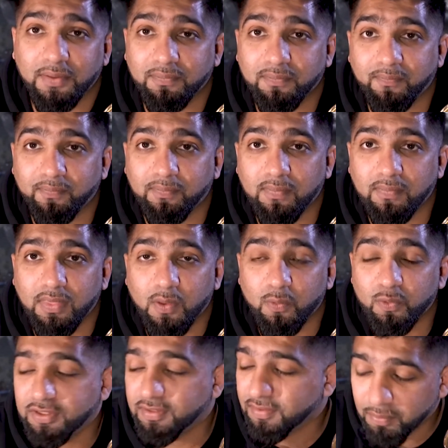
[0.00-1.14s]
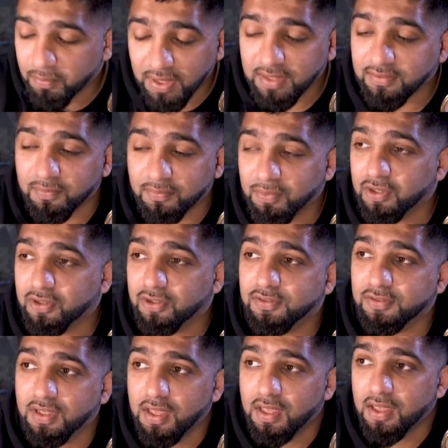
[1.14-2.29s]
them, which is amazing,
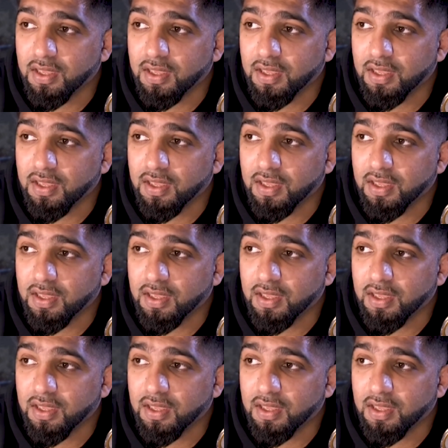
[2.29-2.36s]
because